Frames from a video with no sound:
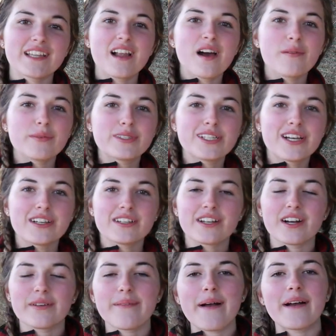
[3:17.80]
that I'll be telling
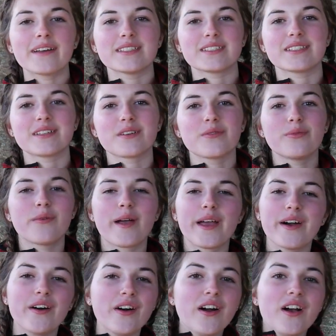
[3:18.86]
y'all about is the
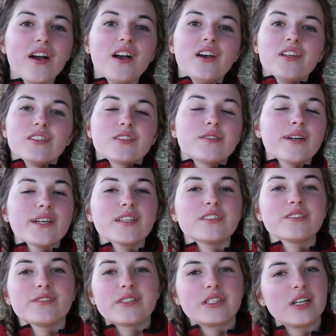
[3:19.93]
quail. The quail
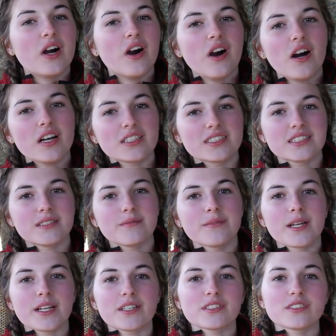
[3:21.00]
are doing awesome.
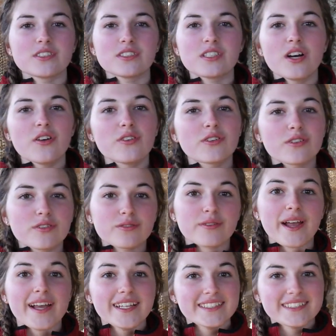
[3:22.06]
They're so
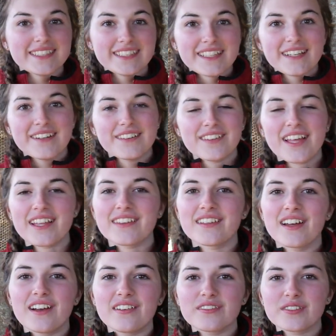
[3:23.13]
crazy though. They
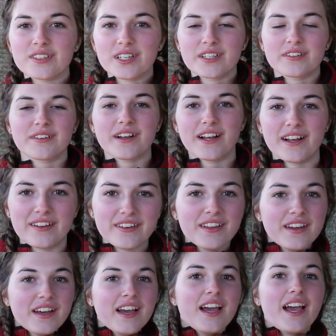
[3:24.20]
love to run around
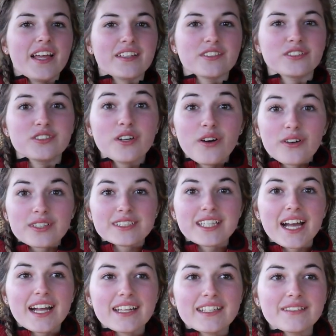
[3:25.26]
and they're so
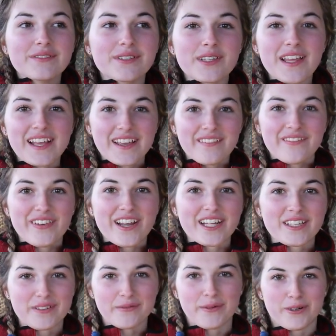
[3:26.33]
excited when they get fed
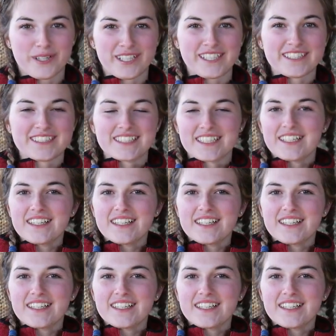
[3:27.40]
in the mornings.